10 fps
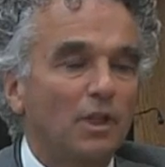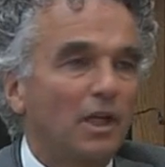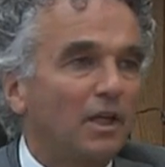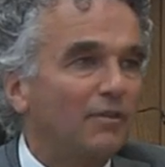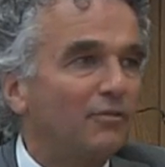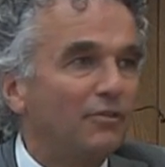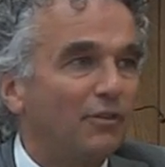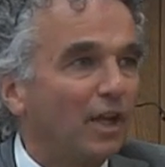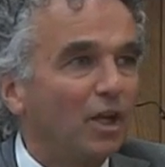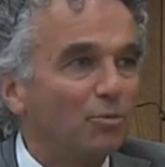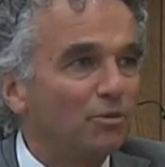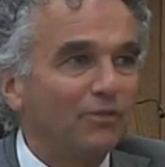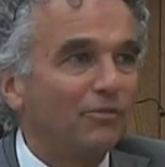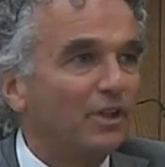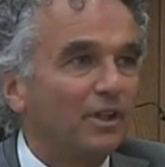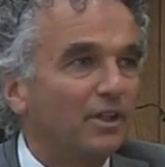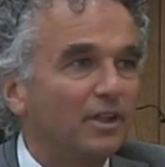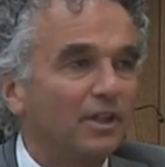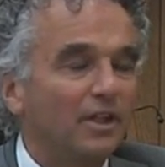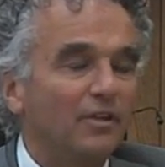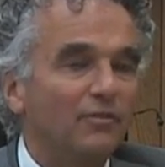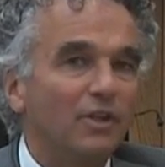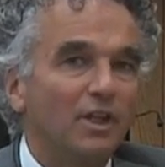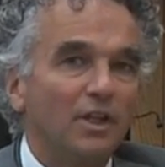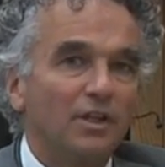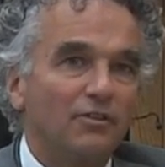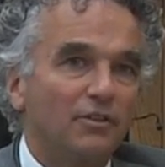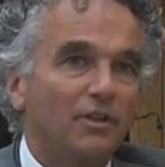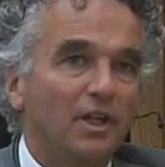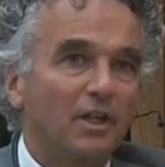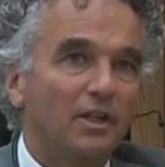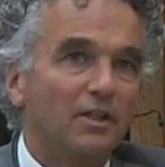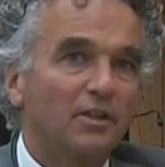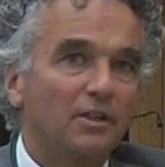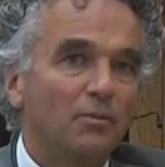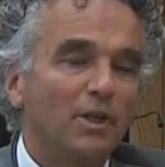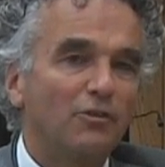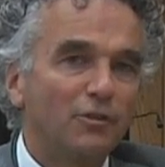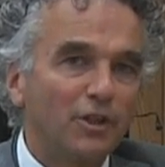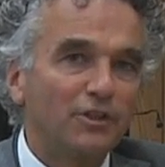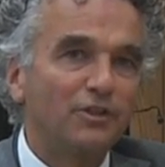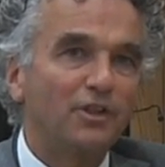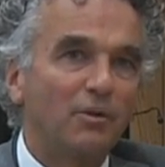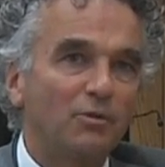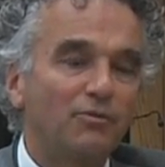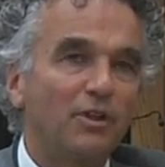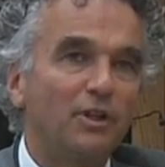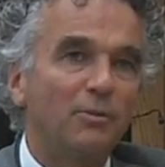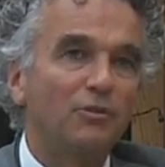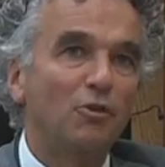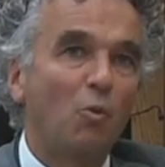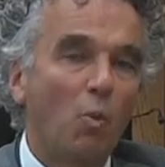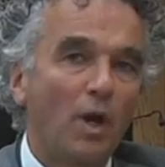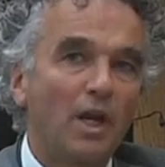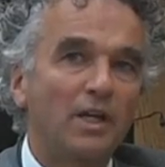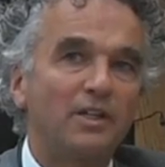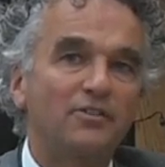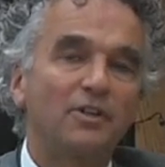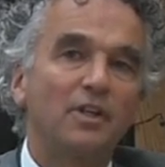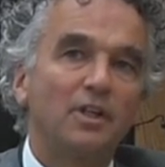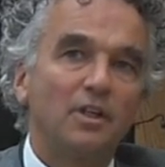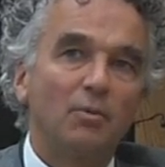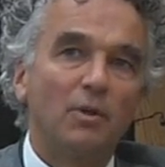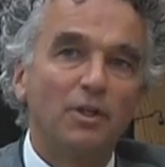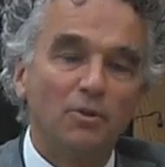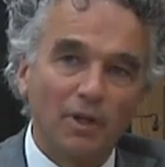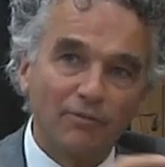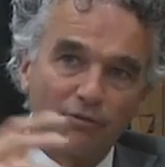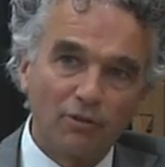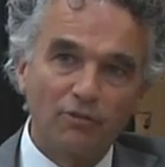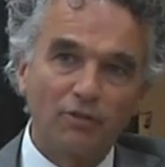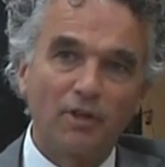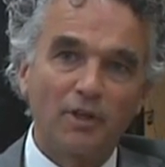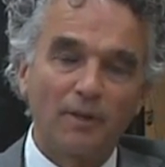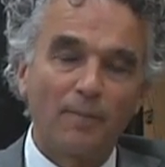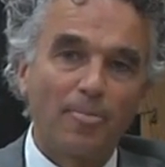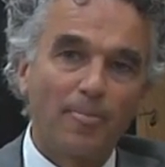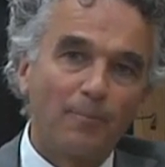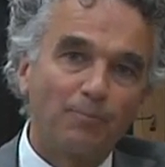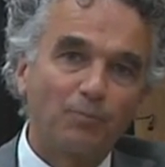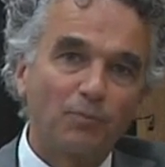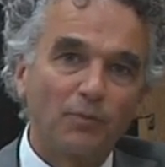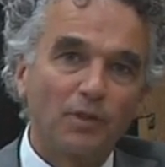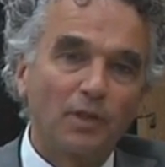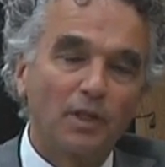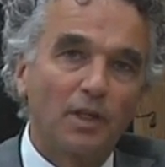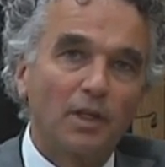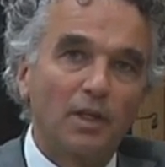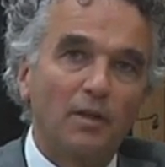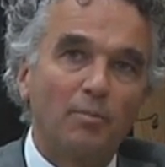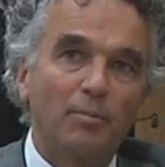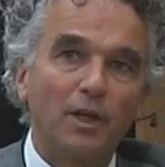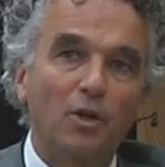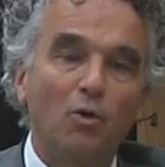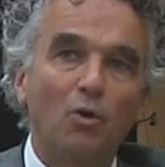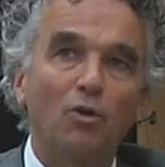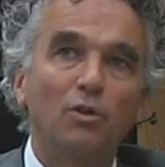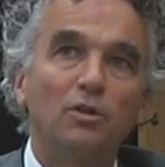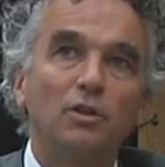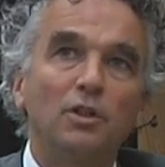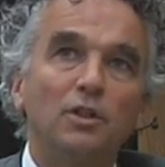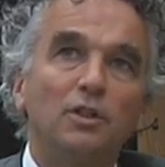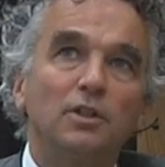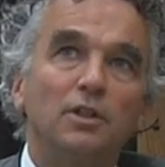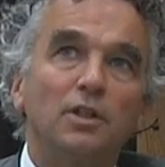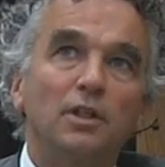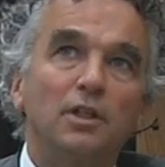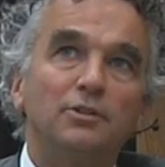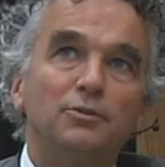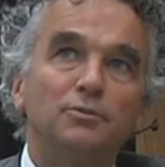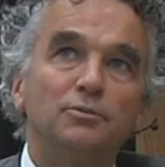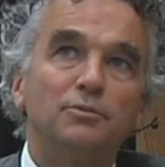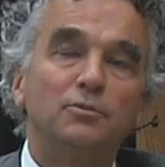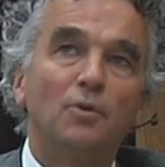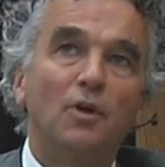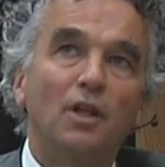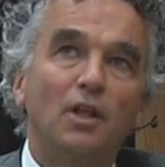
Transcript: yeah, everything helps. I think uh, every uh, when I started this, I was very much aware that when you have such a, a big goal, uh, you